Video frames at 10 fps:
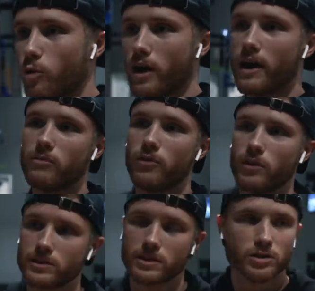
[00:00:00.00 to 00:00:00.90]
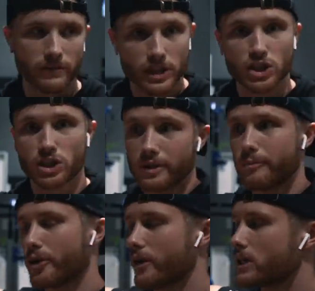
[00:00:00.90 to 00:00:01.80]
more helpful in terms of ensuring
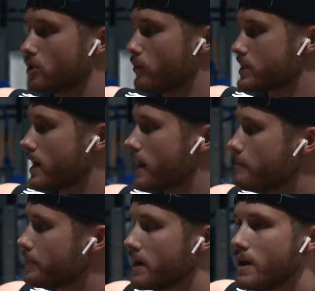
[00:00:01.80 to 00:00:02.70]
progression over time.